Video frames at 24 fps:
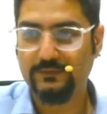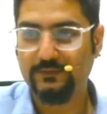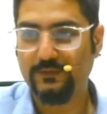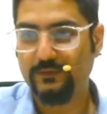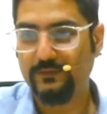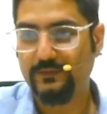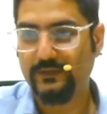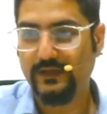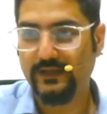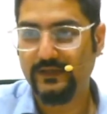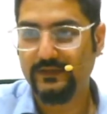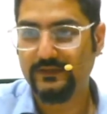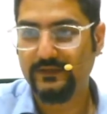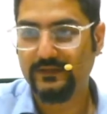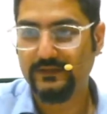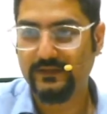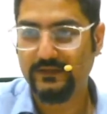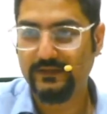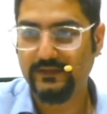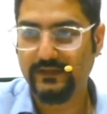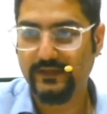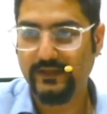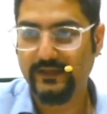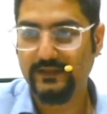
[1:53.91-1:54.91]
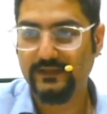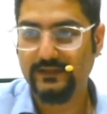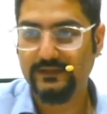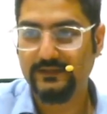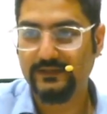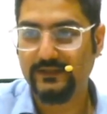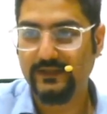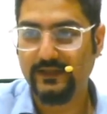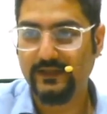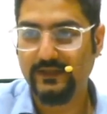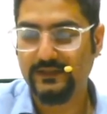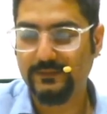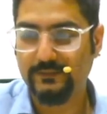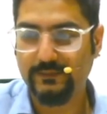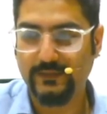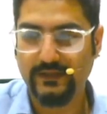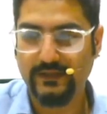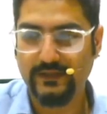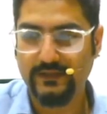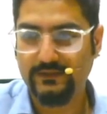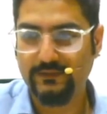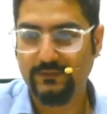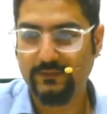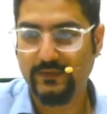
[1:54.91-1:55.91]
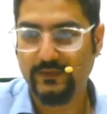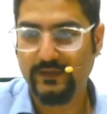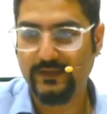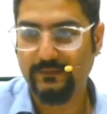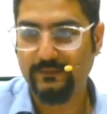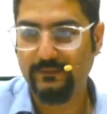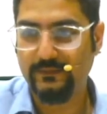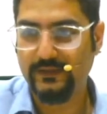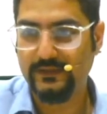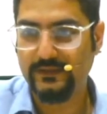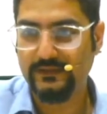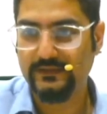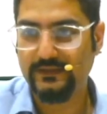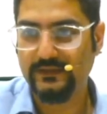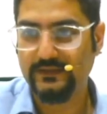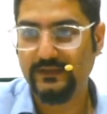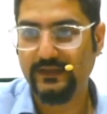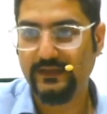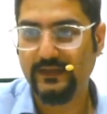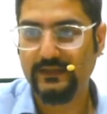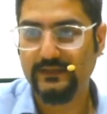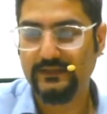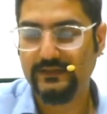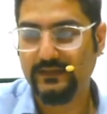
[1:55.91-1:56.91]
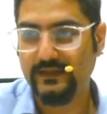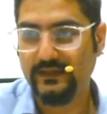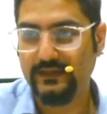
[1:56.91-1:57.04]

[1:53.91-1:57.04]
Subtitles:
mobilization takes place when BCCI